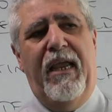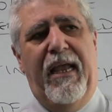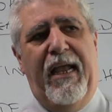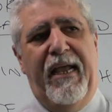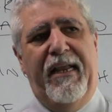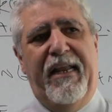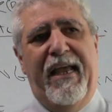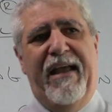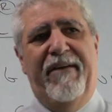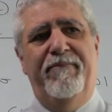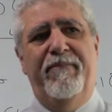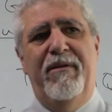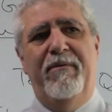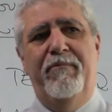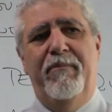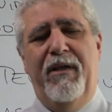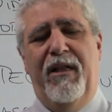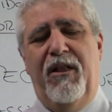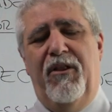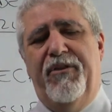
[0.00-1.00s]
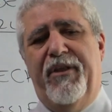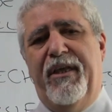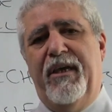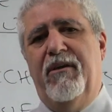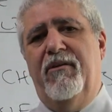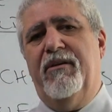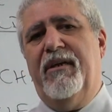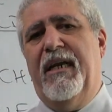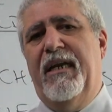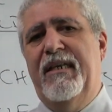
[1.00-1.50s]
and have been
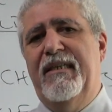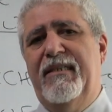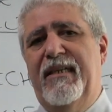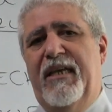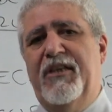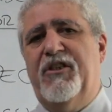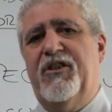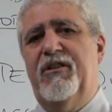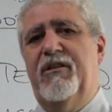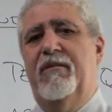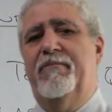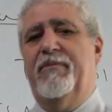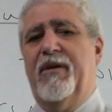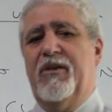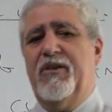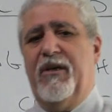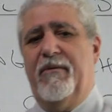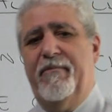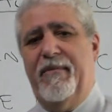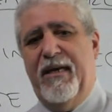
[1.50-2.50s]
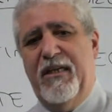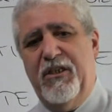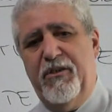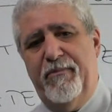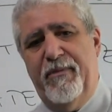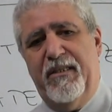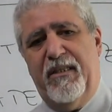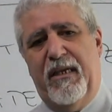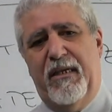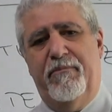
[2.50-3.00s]
building organizational project
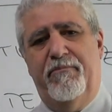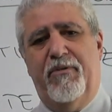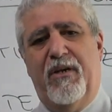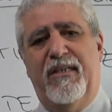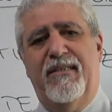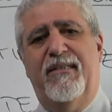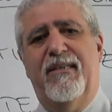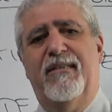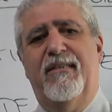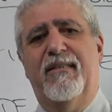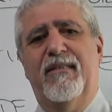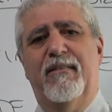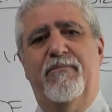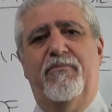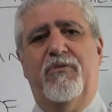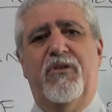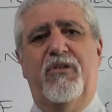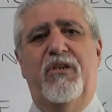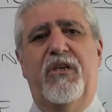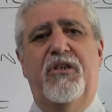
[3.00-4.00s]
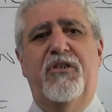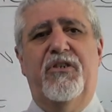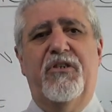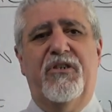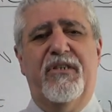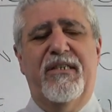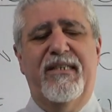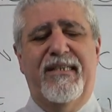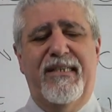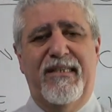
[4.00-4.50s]
management and processes and
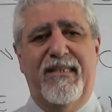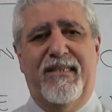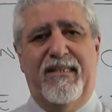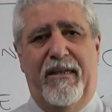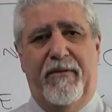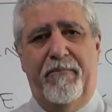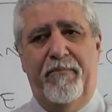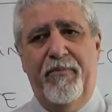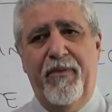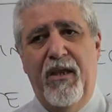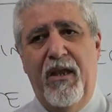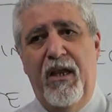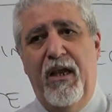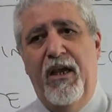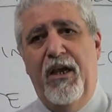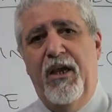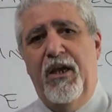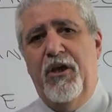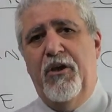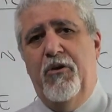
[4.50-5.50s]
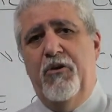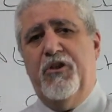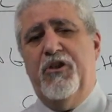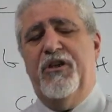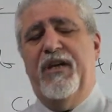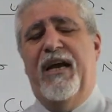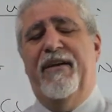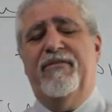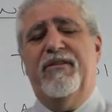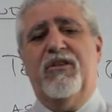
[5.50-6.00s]
procedures and system, you
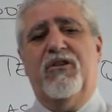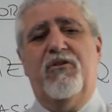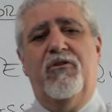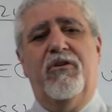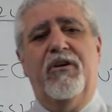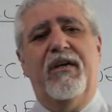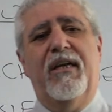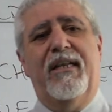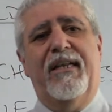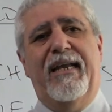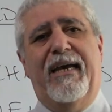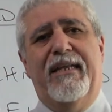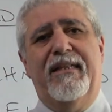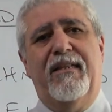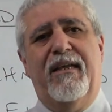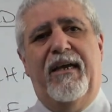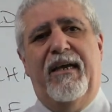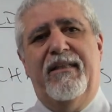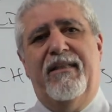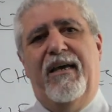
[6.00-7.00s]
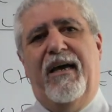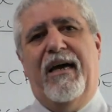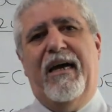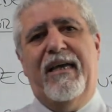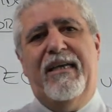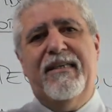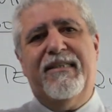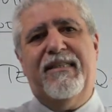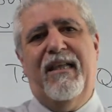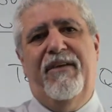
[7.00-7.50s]
should have historical data at the
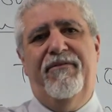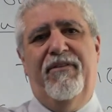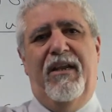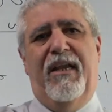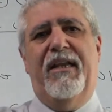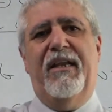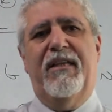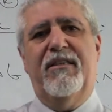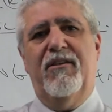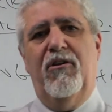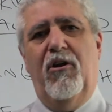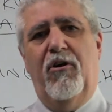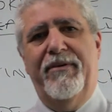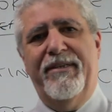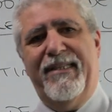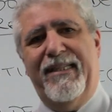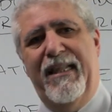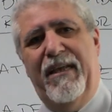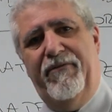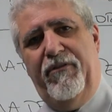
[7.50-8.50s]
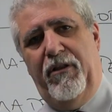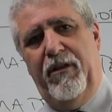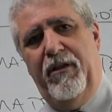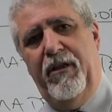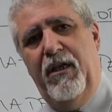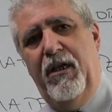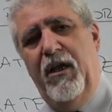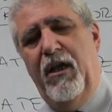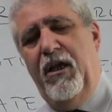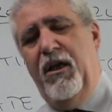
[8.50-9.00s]
highest level and at the lowest level.
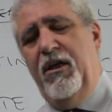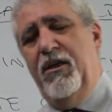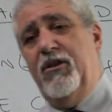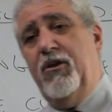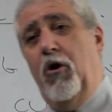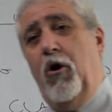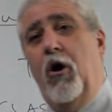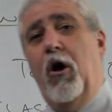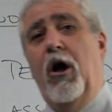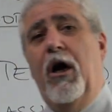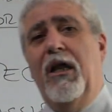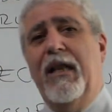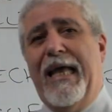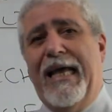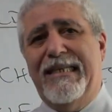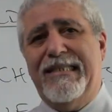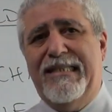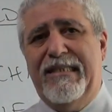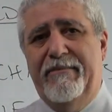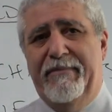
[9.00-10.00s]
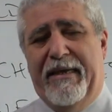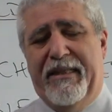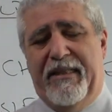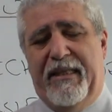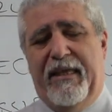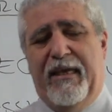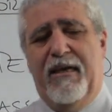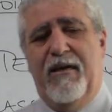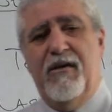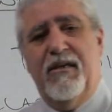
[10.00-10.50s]
So all
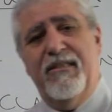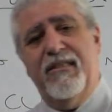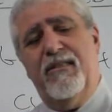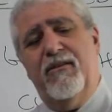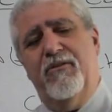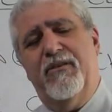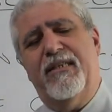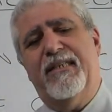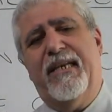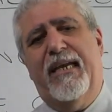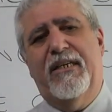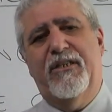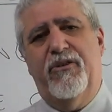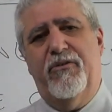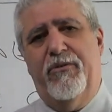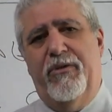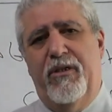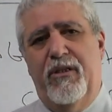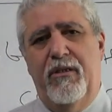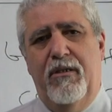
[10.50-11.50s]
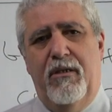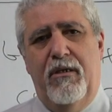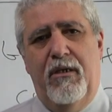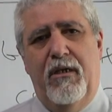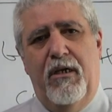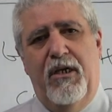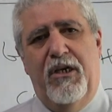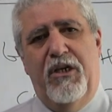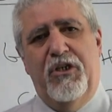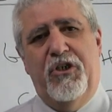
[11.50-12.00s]
estimating, cost or schedule,
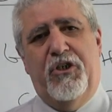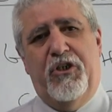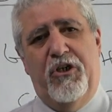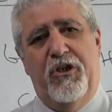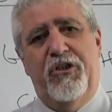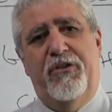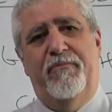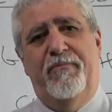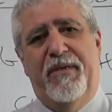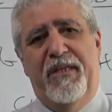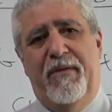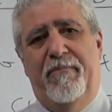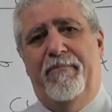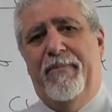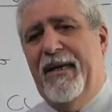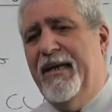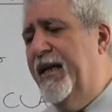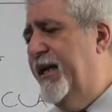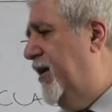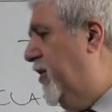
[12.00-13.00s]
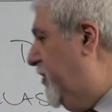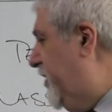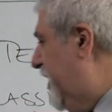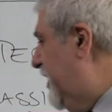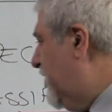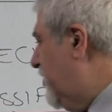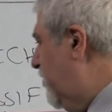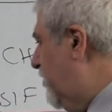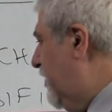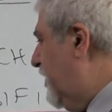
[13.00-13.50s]
should be depending on
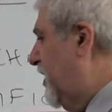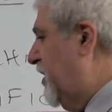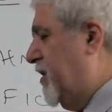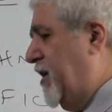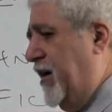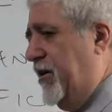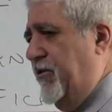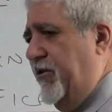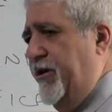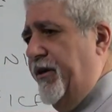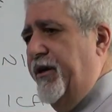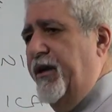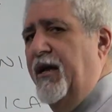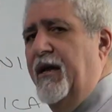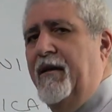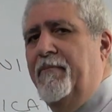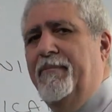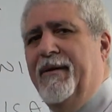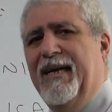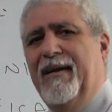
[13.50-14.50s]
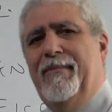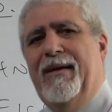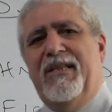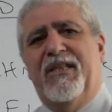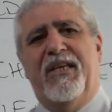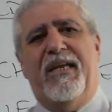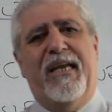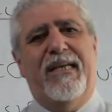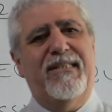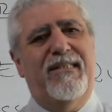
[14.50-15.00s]
historical record.
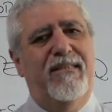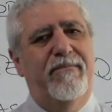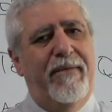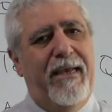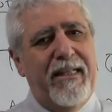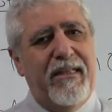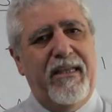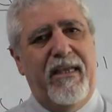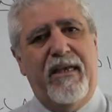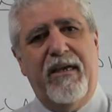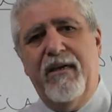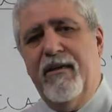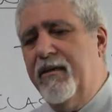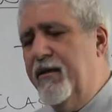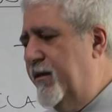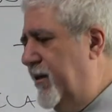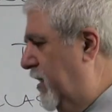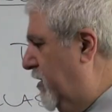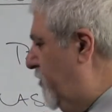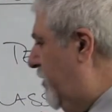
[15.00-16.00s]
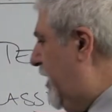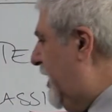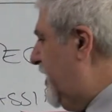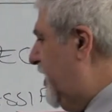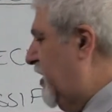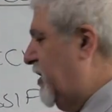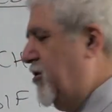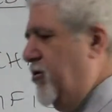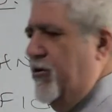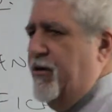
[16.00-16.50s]
Parametric estimating require
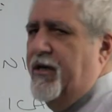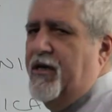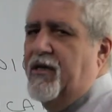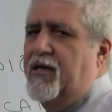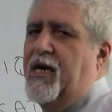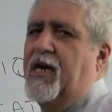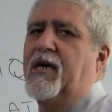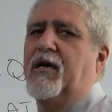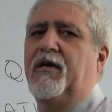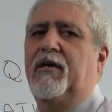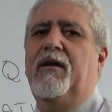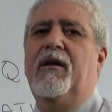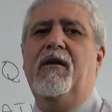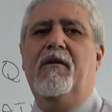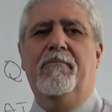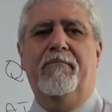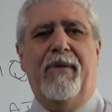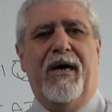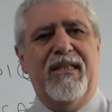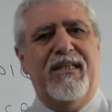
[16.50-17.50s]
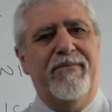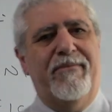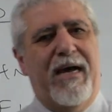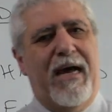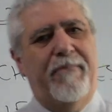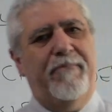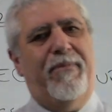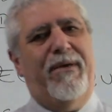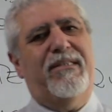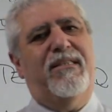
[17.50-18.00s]
historical record.
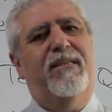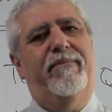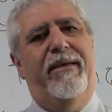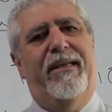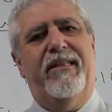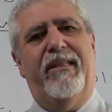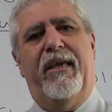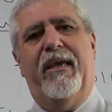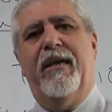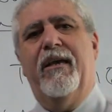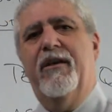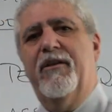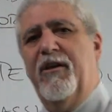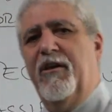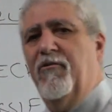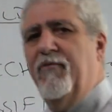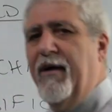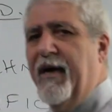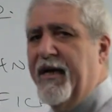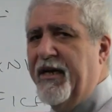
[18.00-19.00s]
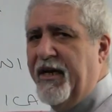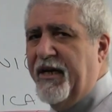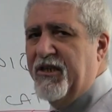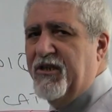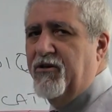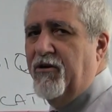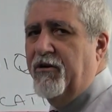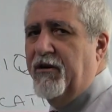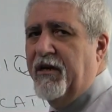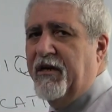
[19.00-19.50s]
Bottom-up estimating require
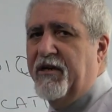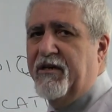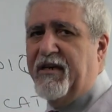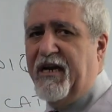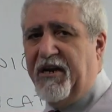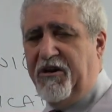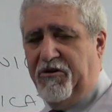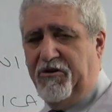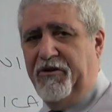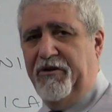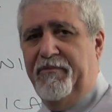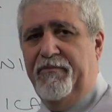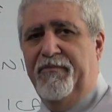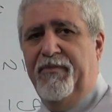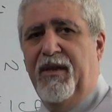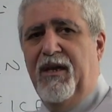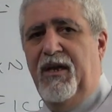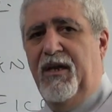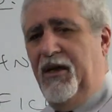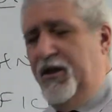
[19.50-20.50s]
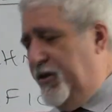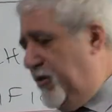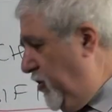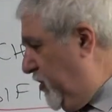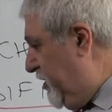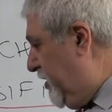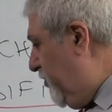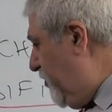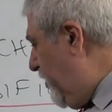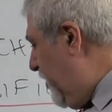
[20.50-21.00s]
historical record.
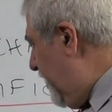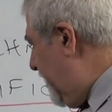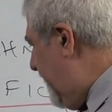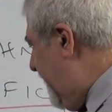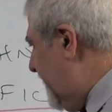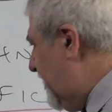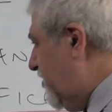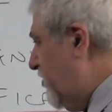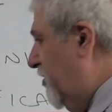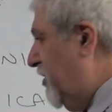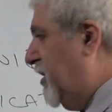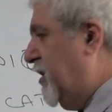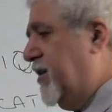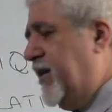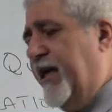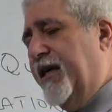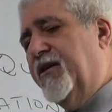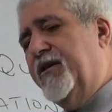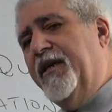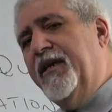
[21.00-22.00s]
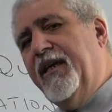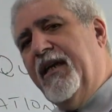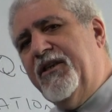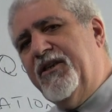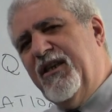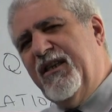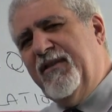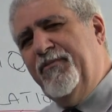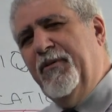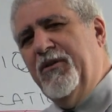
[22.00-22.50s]
So the word historical record here, I
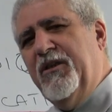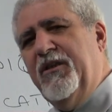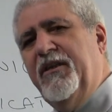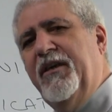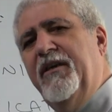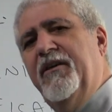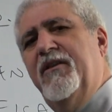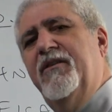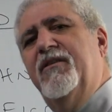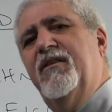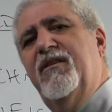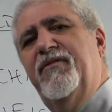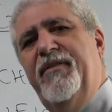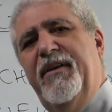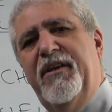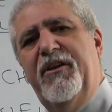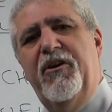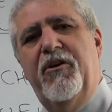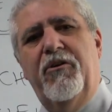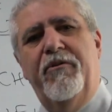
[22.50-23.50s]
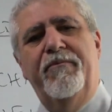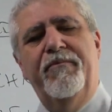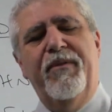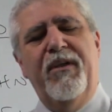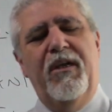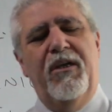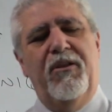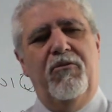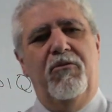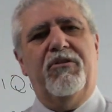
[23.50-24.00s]
just put it here in this video
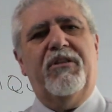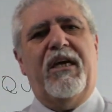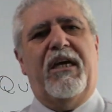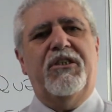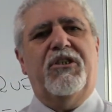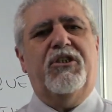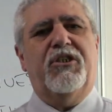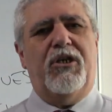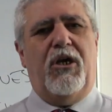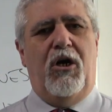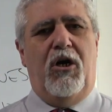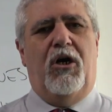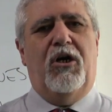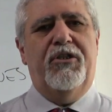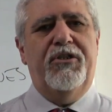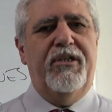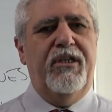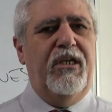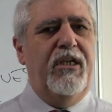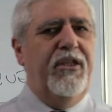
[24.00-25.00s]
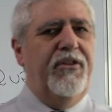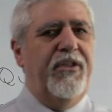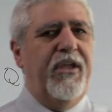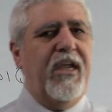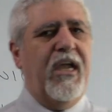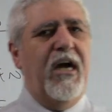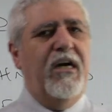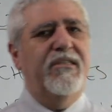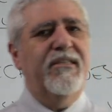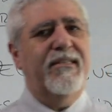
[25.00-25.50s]
to touch on the
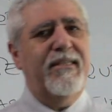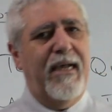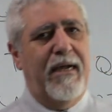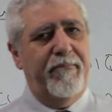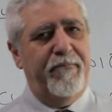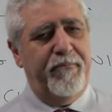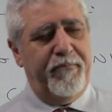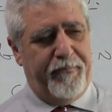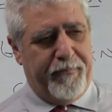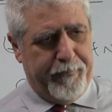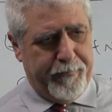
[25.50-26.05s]
concept